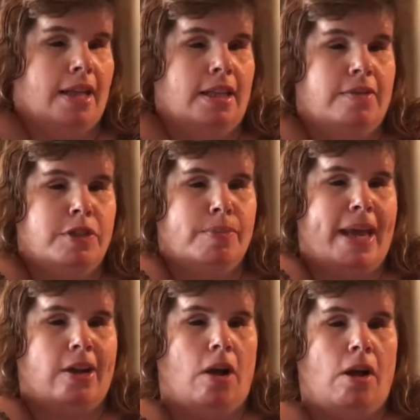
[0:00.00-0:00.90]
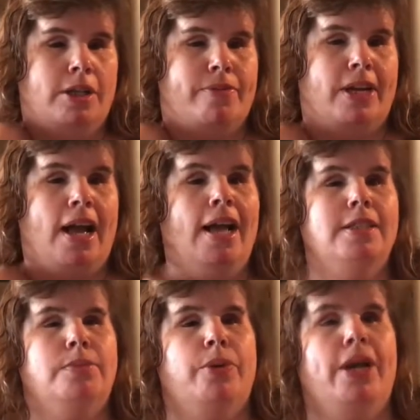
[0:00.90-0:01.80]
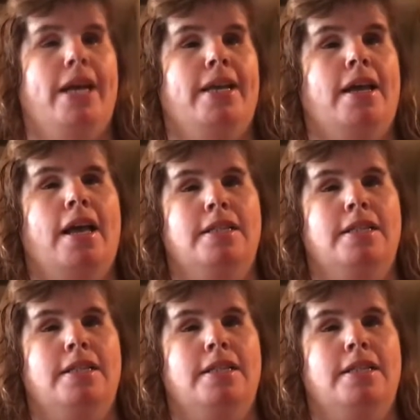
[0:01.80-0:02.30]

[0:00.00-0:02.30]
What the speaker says: I love to bake all different kinds of bread